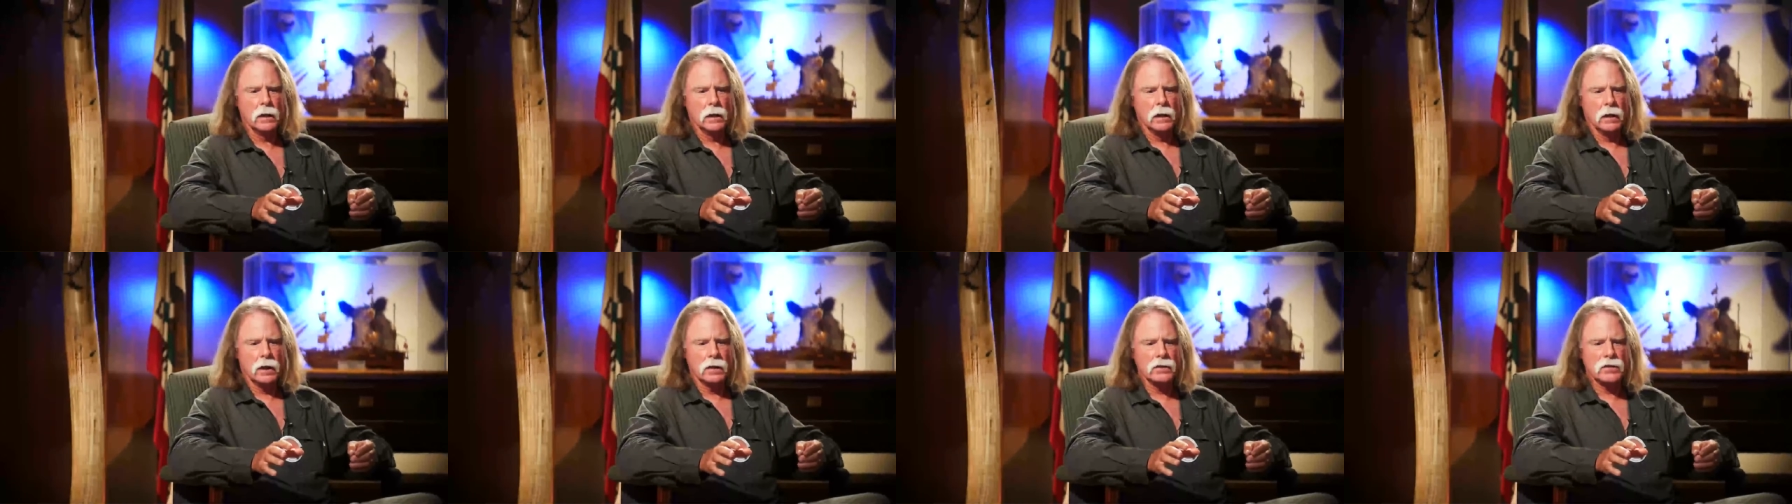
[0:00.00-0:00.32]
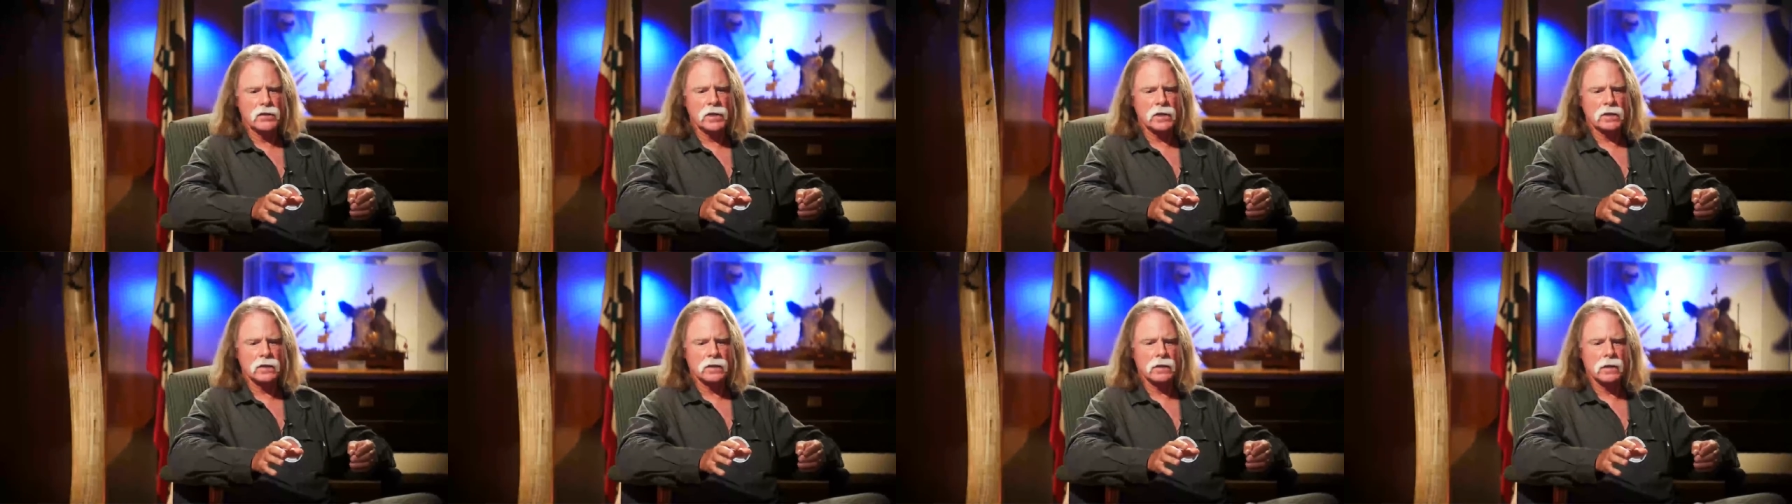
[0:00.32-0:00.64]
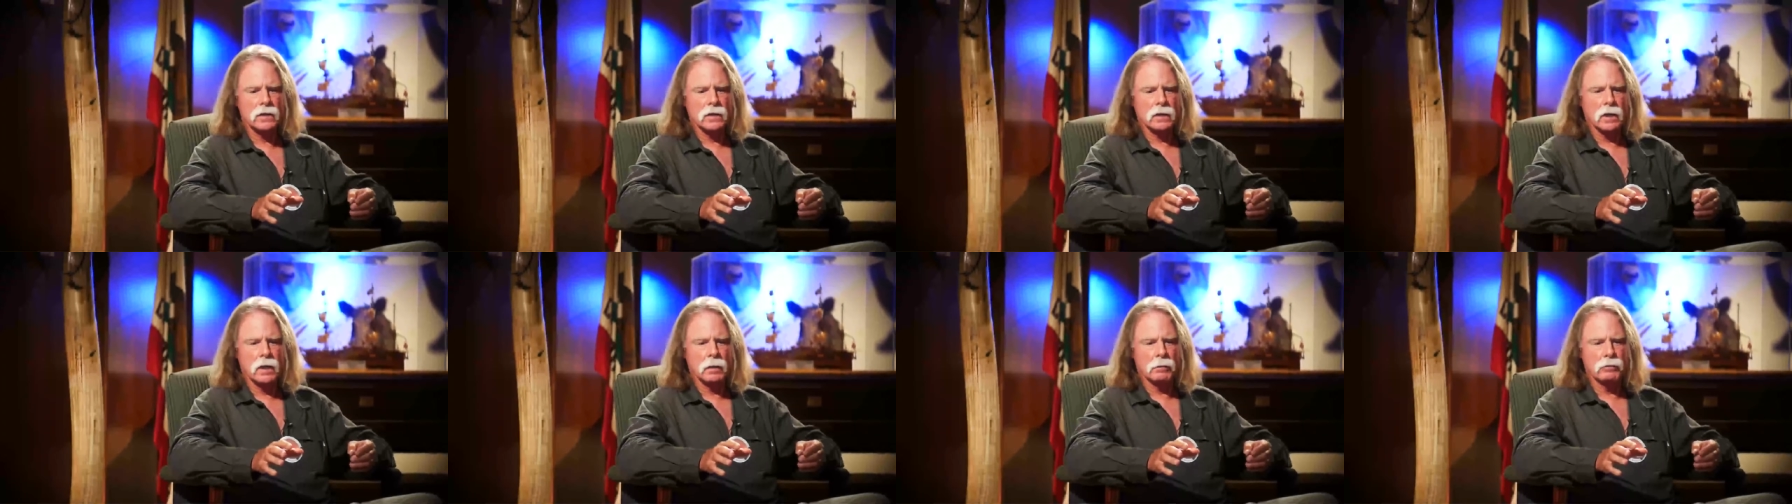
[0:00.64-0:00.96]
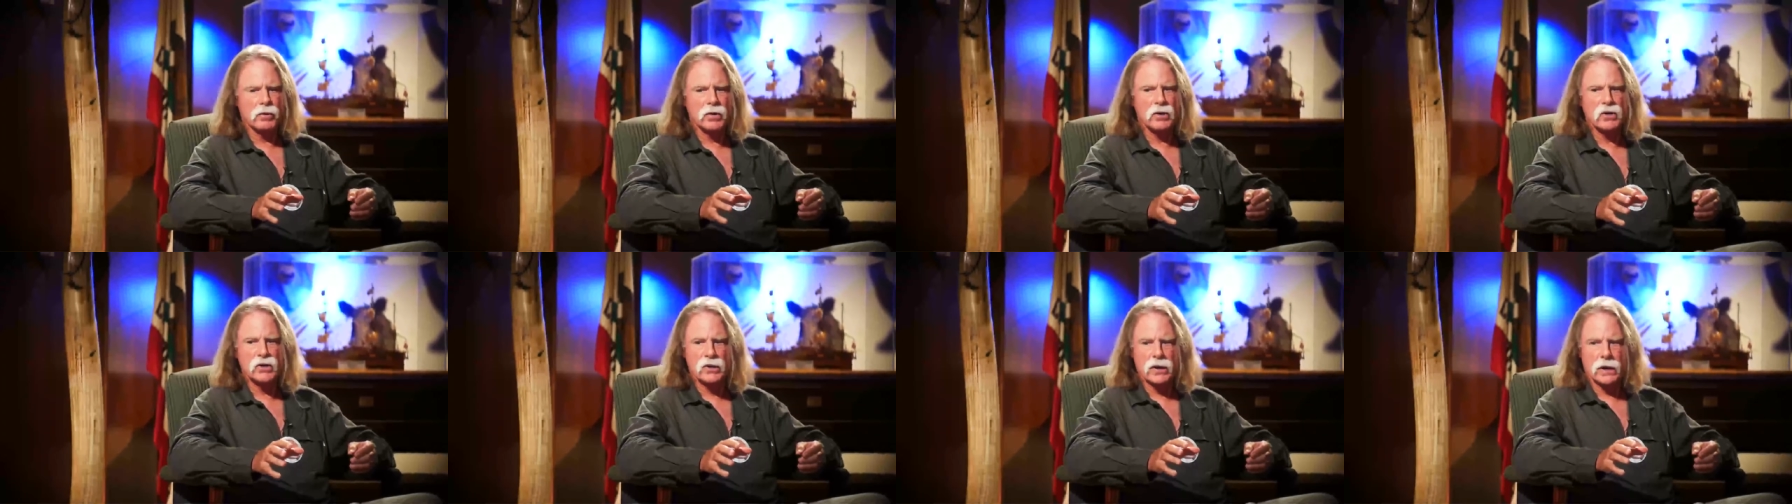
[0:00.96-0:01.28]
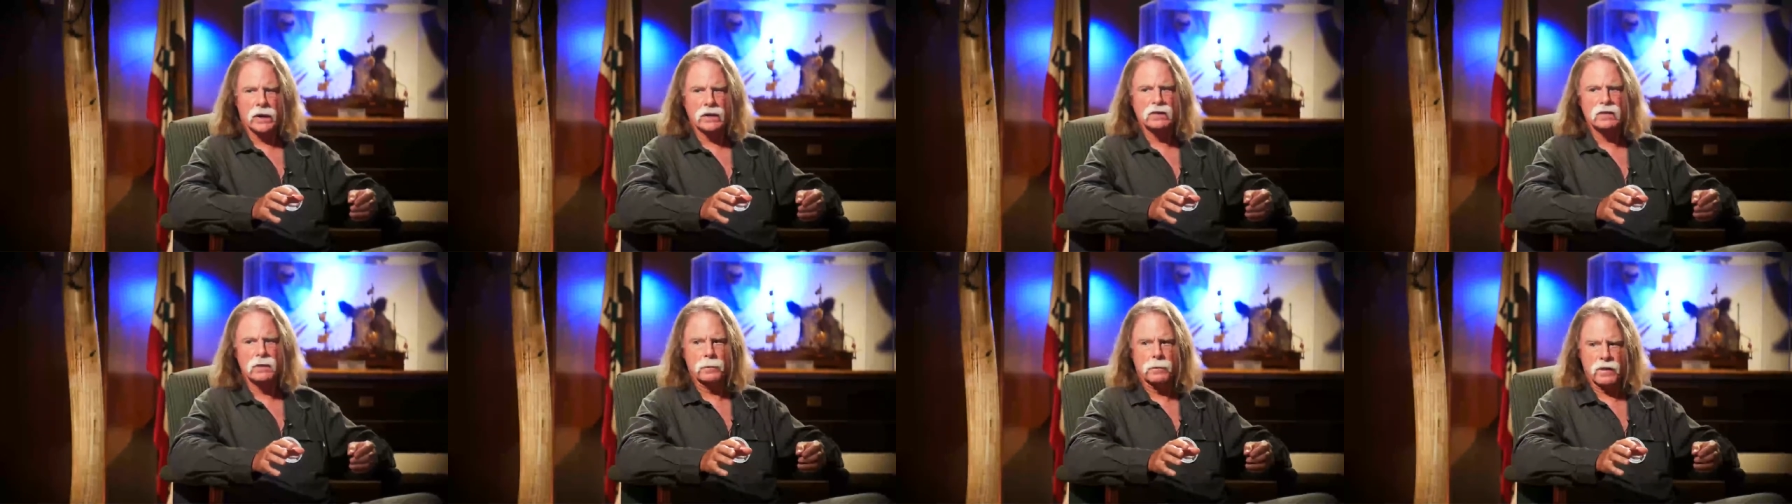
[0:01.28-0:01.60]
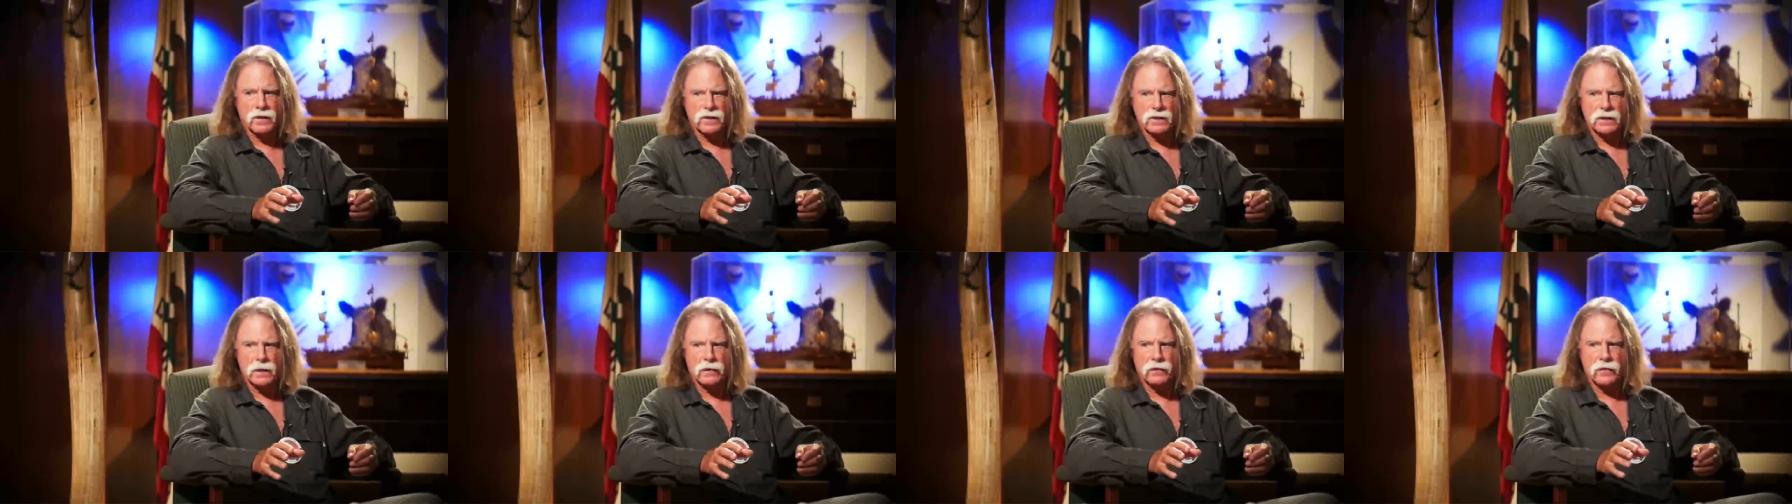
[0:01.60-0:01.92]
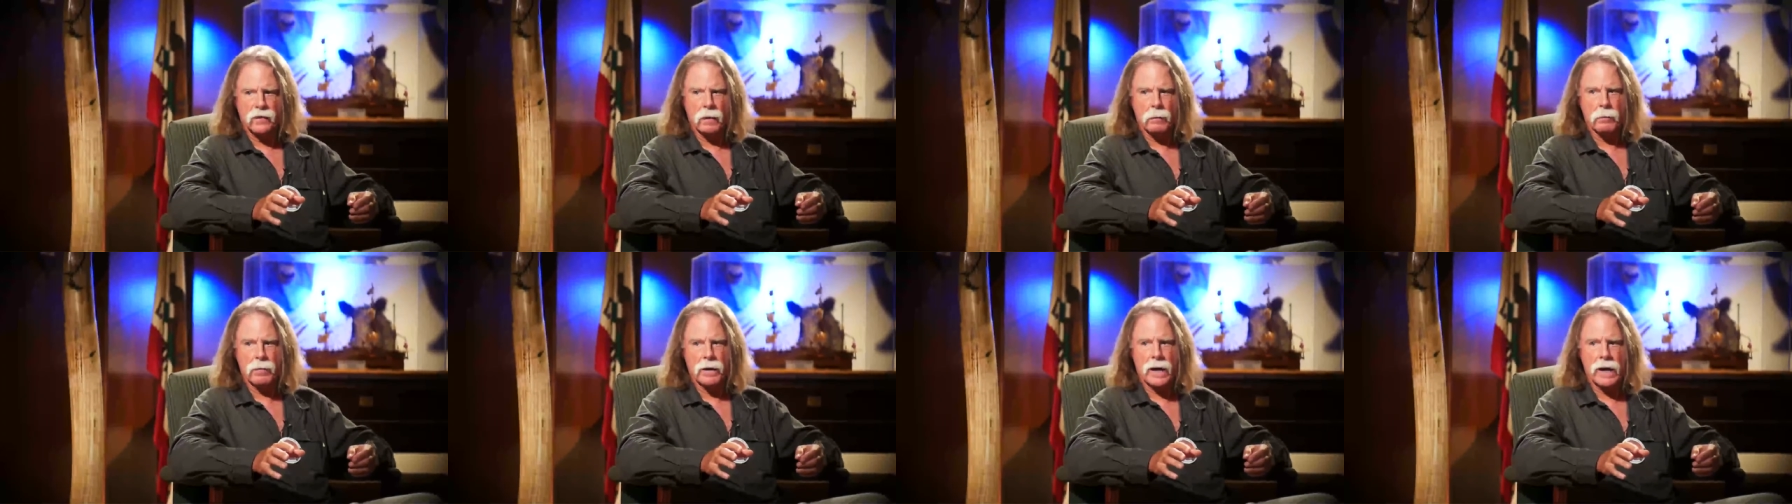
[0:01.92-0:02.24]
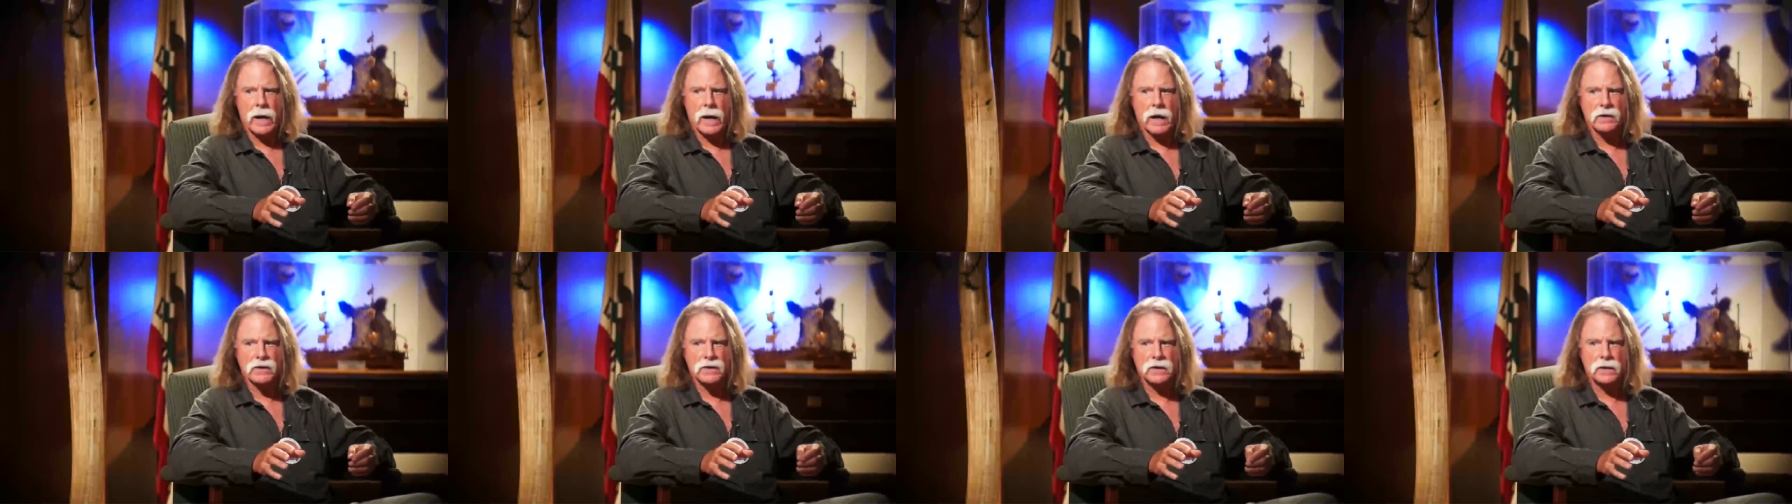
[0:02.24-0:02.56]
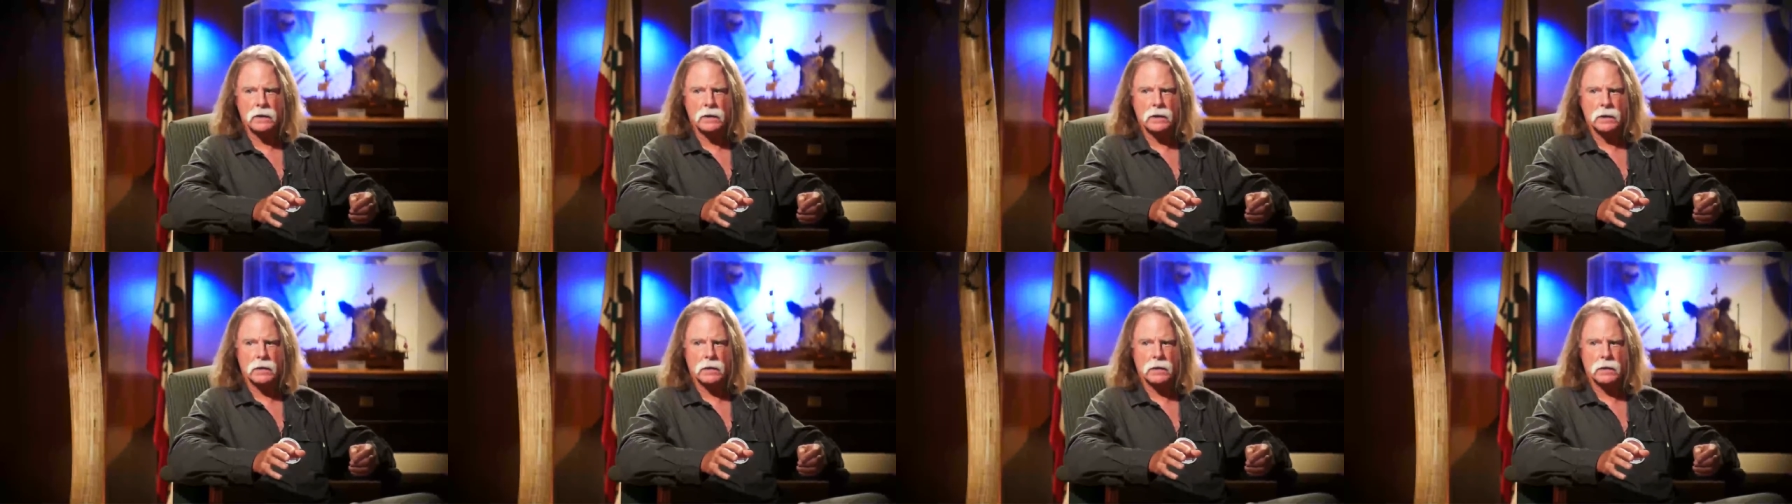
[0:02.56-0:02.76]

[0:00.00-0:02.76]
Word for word: I just appreciate some of the stuff in the past.